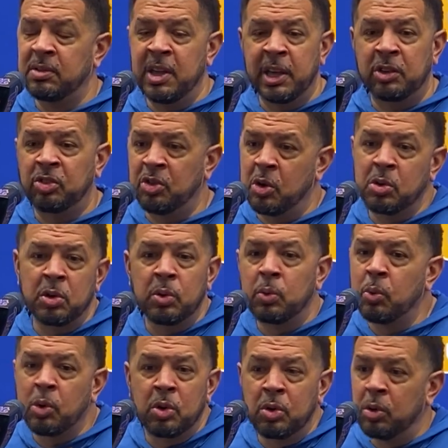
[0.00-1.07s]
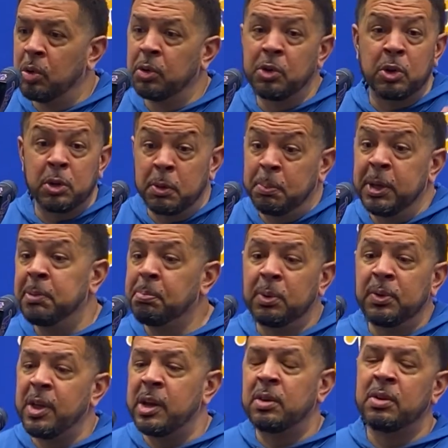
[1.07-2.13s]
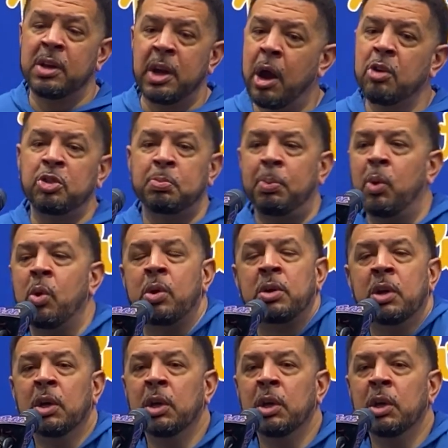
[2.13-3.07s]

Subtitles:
external world or the people that are in our sport